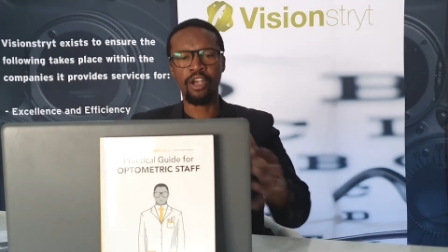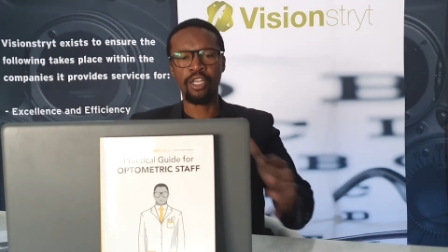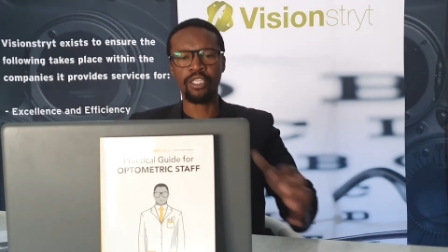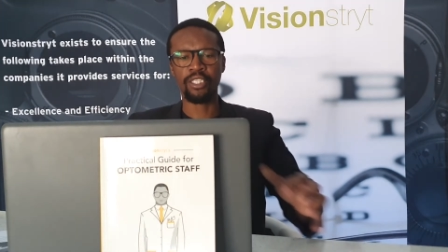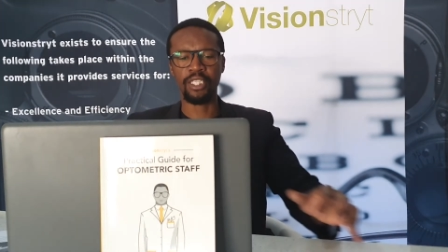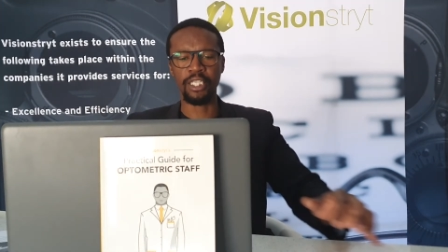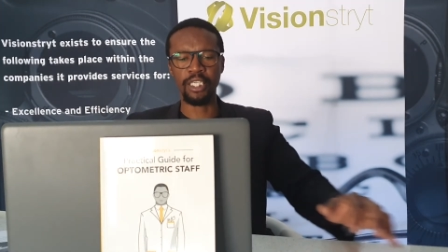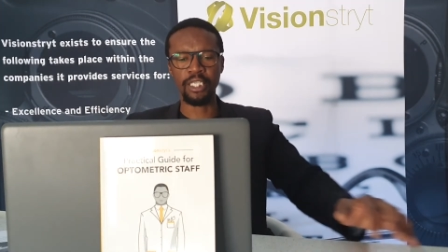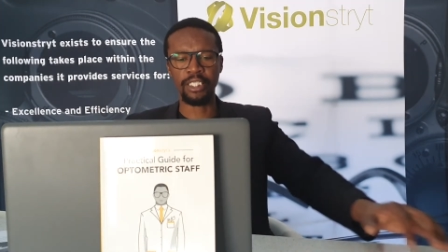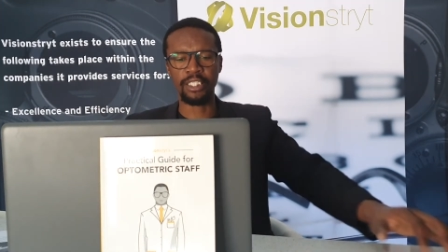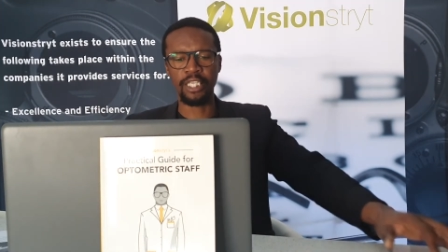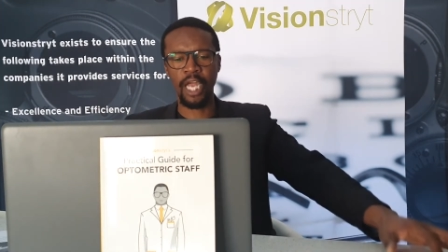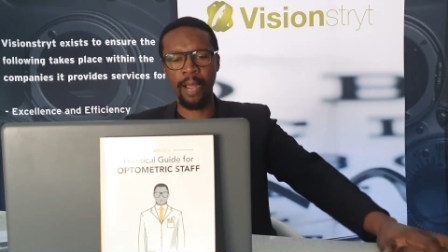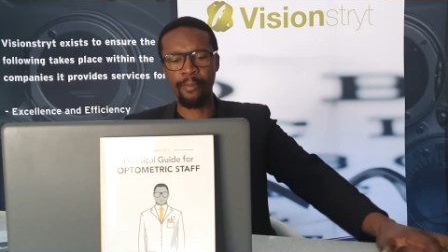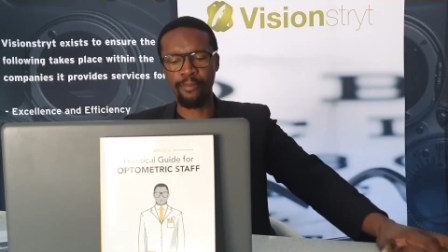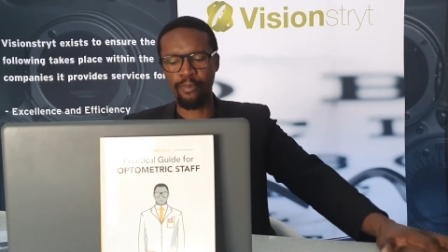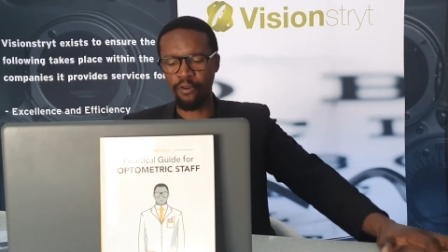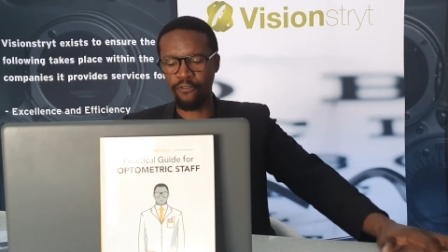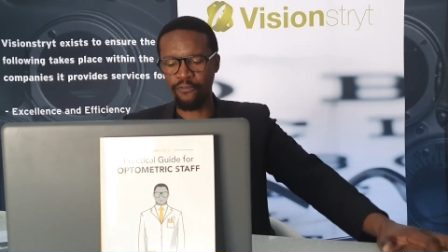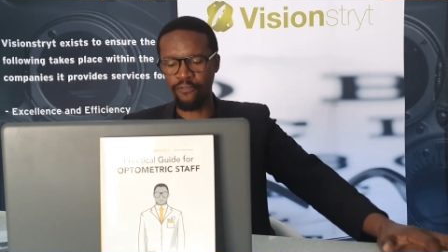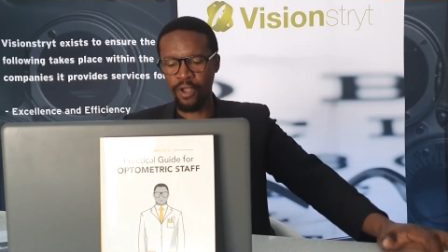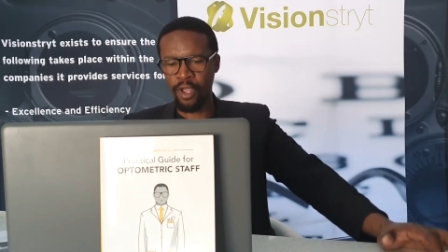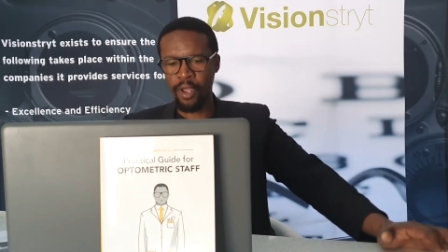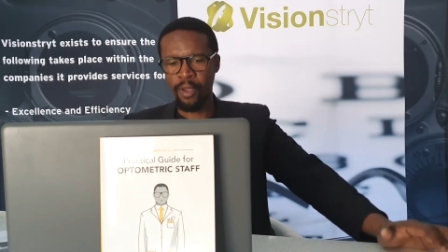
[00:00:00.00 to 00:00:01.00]
these type
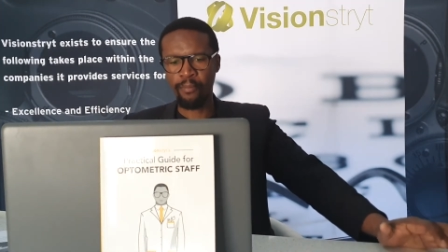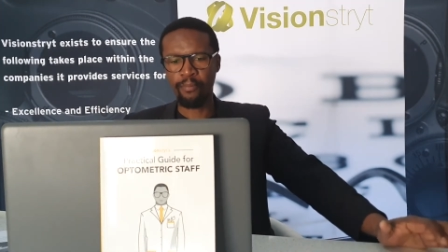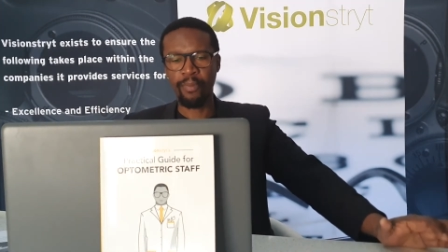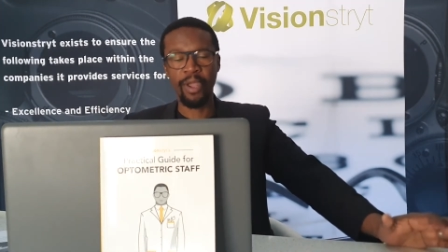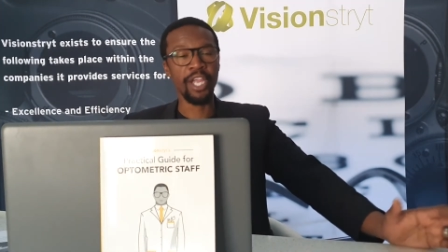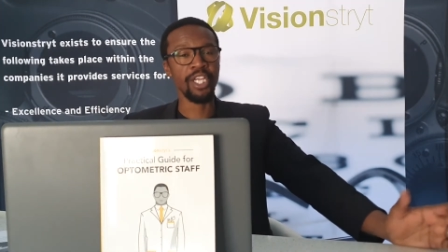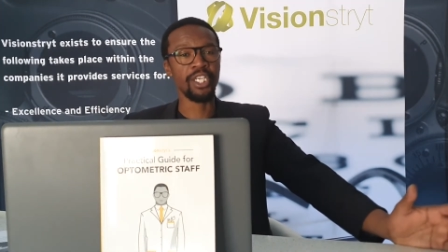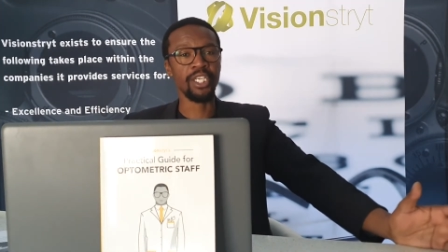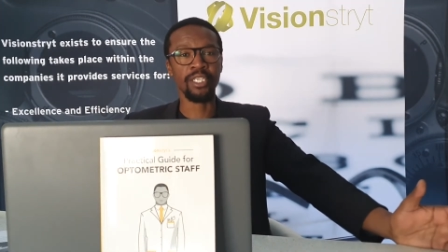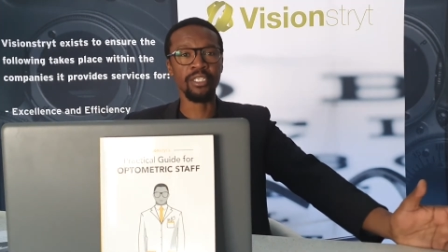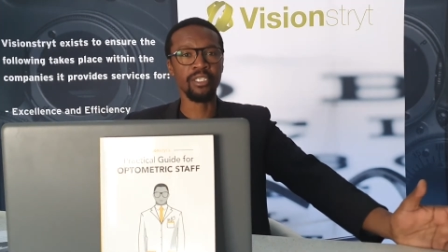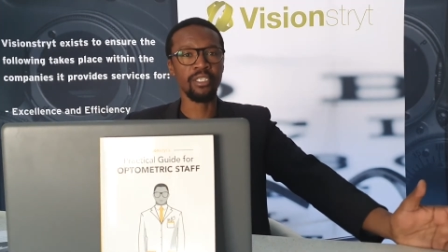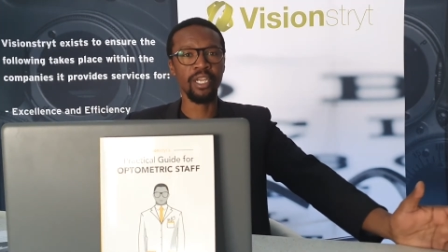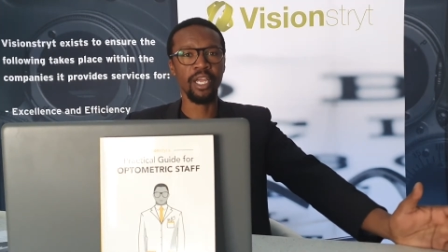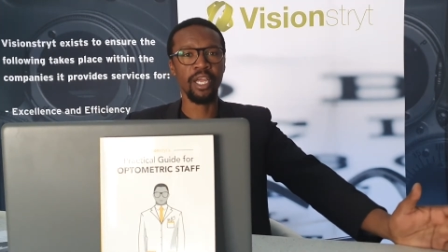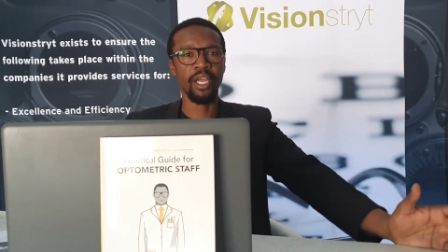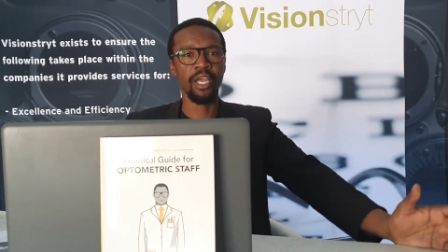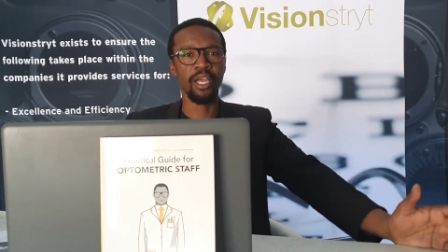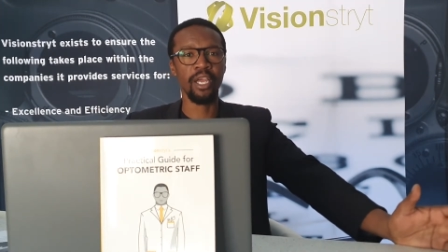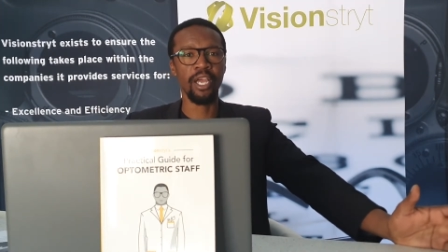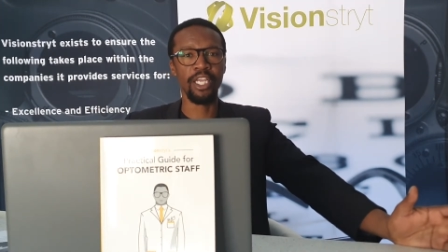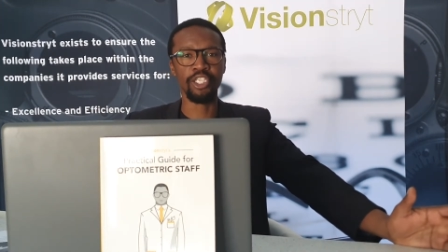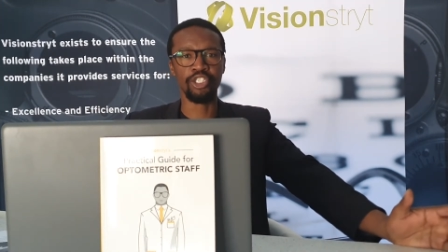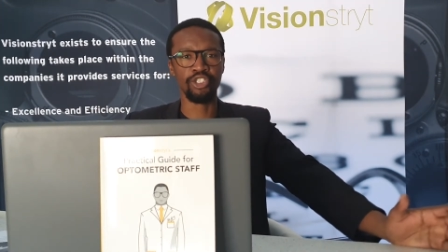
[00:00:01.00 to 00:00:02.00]
of patient uh,
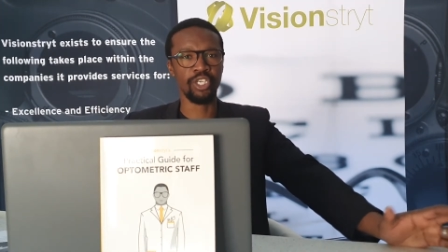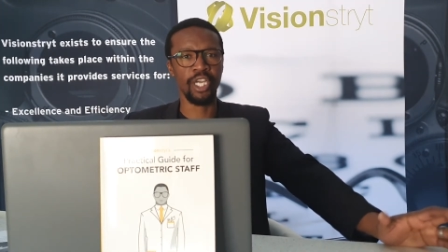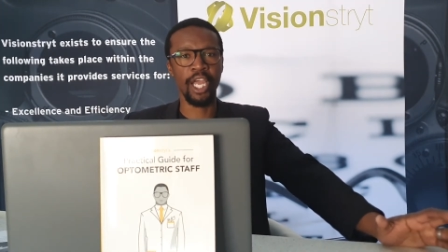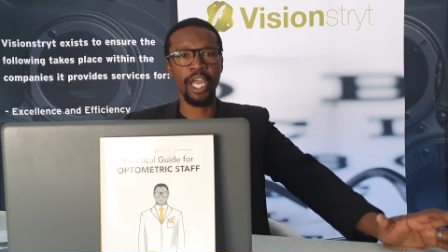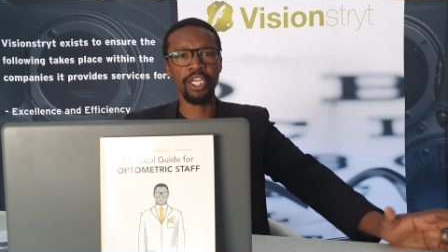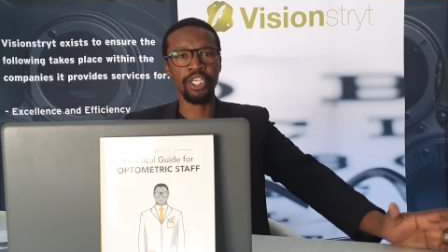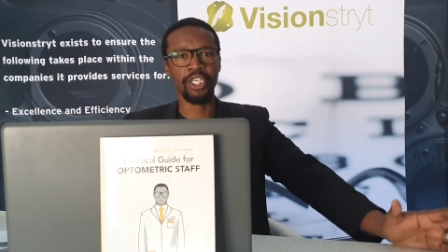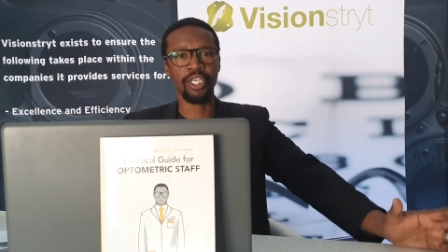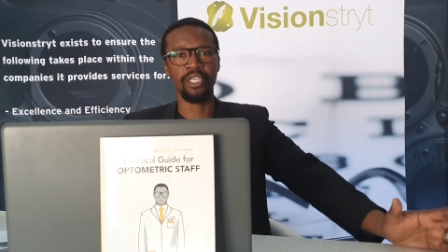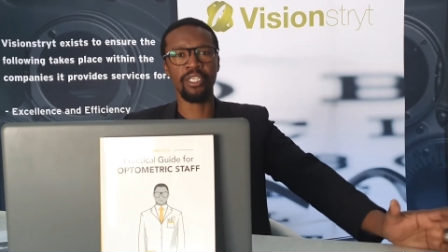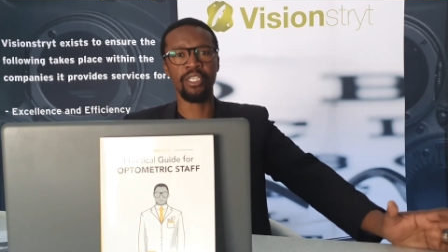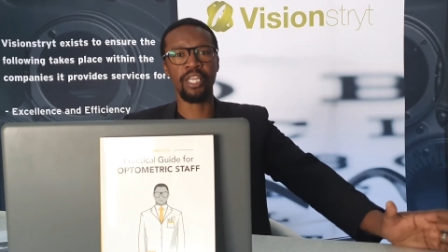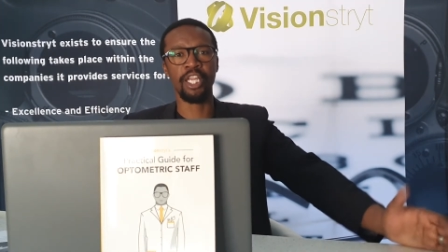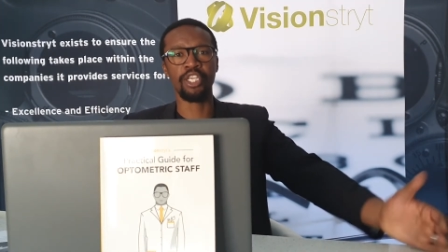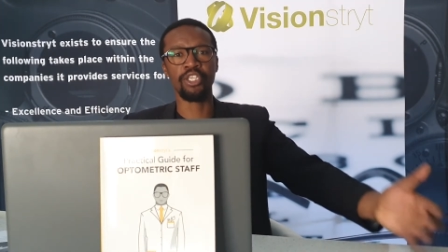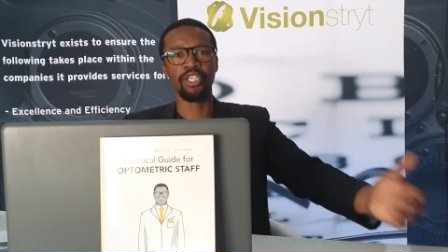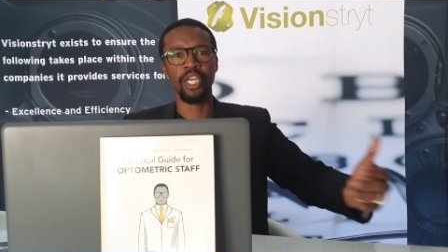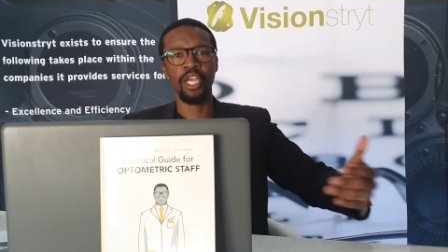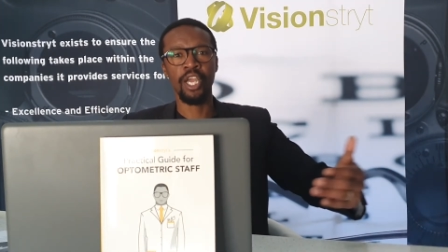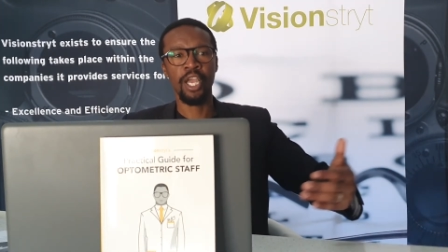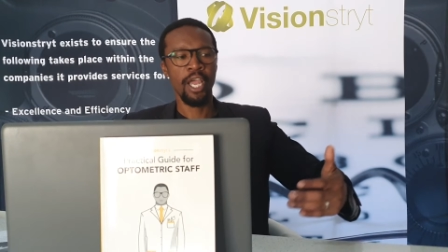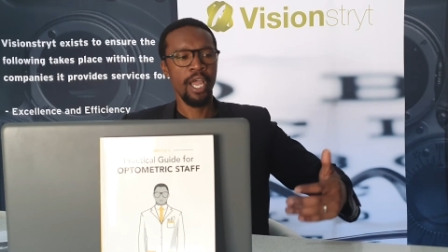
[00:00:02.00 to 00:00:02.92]
education that